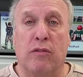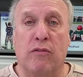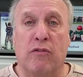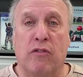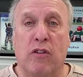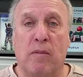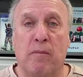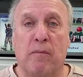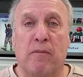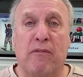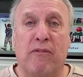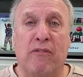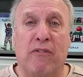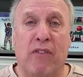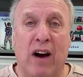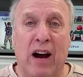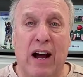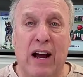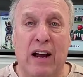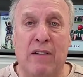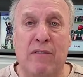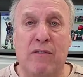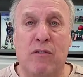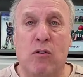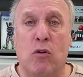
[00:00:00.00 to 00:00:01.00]
From
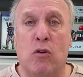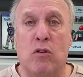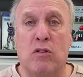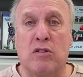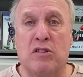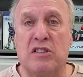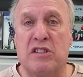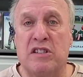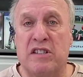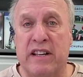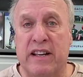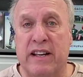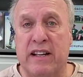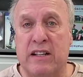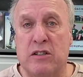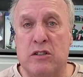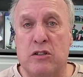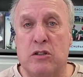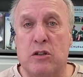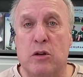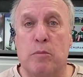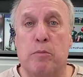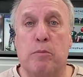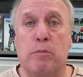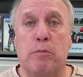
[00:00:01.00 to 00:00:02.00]
5 or
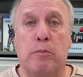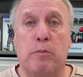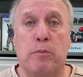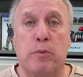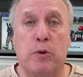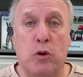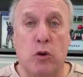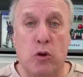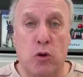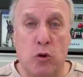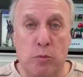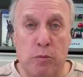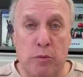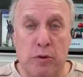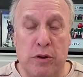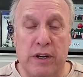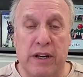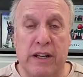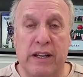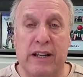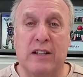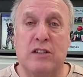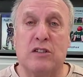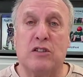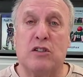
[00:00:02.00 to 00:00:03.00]
6 to
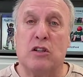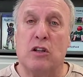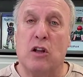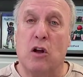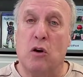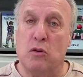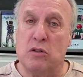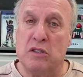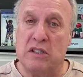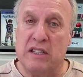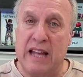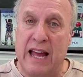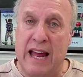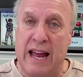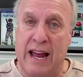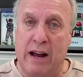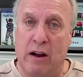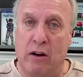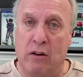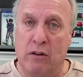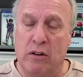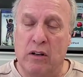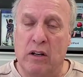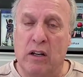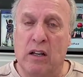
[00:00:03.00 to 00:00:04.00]
puberty, it slows
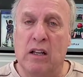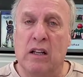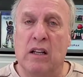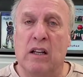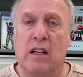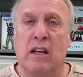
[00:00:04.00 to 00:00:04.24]
down.